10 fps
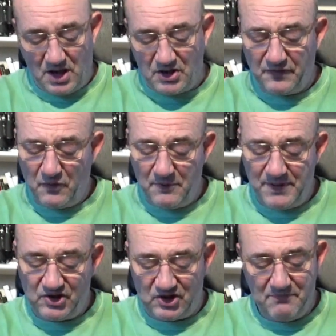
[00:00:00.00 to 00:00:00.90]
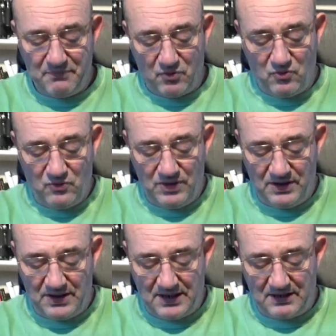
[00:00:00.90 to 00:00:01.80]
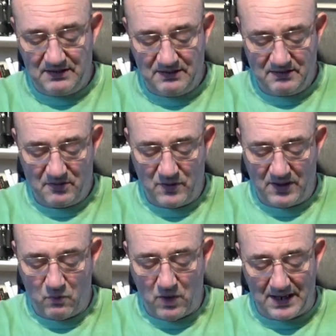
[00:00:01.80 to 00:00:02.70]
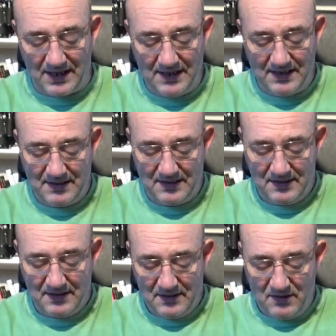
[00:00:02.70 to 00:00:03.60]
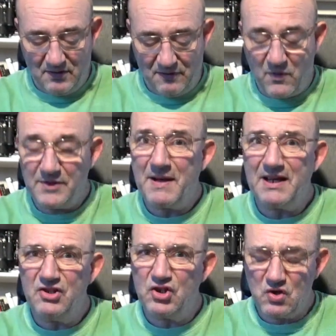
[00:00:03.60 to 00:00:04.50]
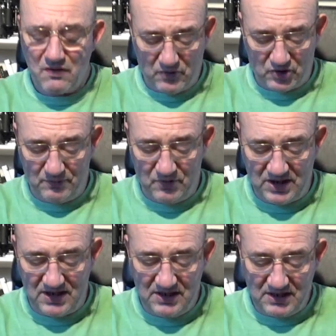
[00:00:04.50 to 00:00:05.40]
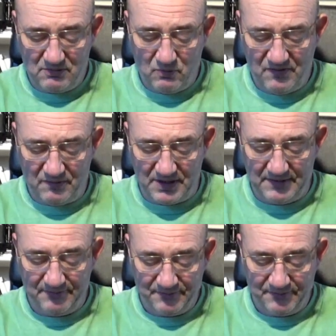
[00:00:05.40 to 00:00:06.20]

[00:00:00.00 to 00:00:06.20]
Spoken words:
I just thought it'd be a simple and quick way of always making sure I've got some tinder with me,